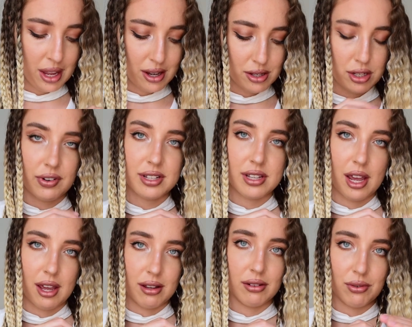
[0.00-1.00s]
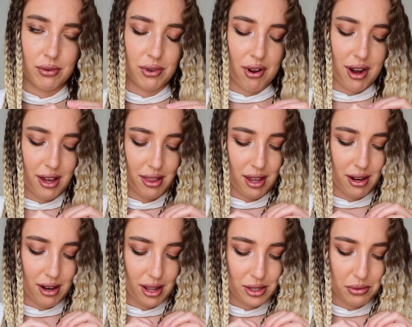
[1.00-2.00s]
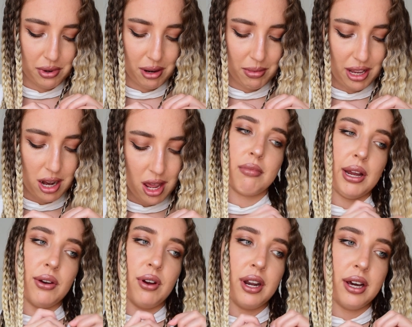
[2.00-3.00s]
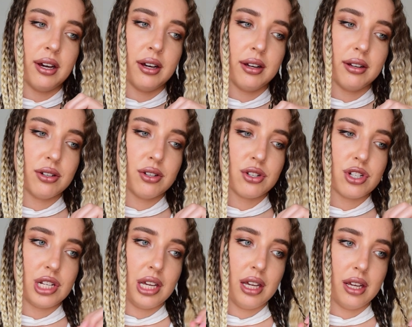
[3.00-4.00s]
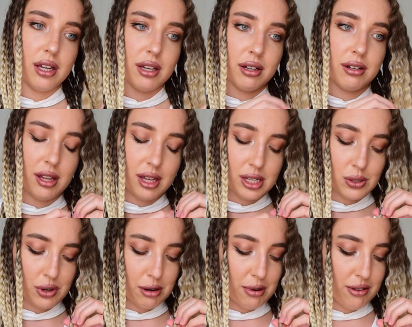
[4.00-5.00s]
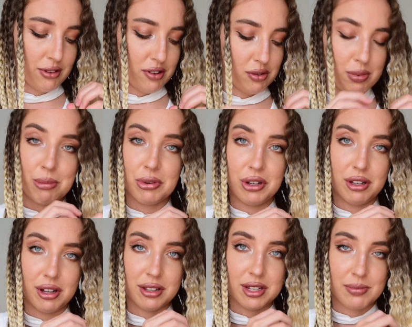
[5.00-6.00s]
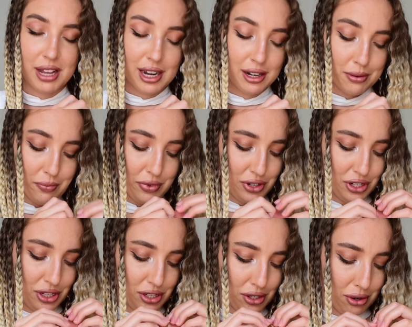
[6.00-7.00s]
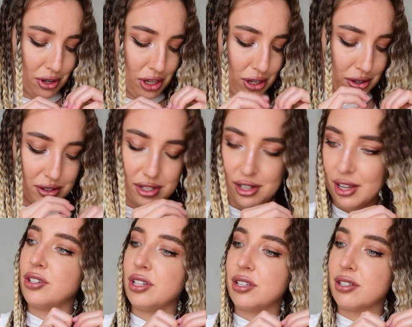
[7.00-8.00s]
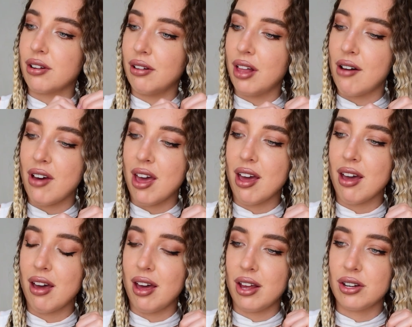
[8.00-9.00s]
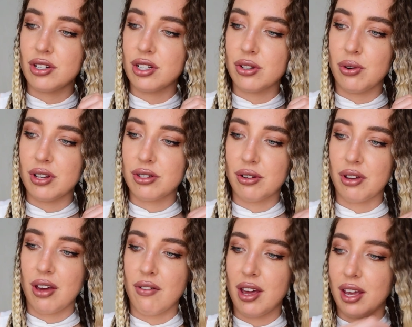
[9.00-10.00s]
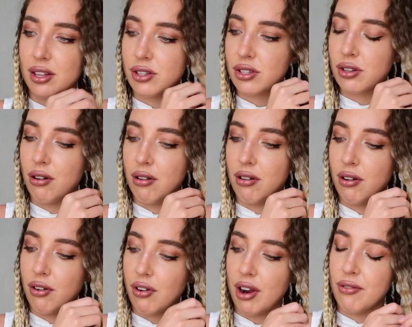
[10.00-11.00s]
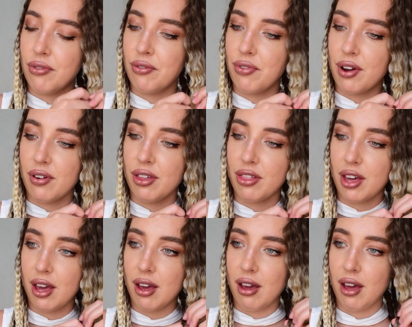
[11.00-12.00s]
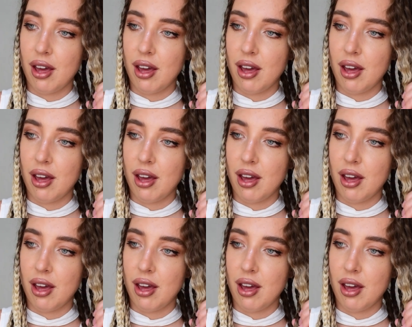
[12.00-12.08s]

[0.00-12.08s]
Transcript: So if I say Nonna, then that's what I mean. My Nonna, she is one of my favorite people on this planet. She's so cute and she's so loving, and she's always so giving and so grateful for everything.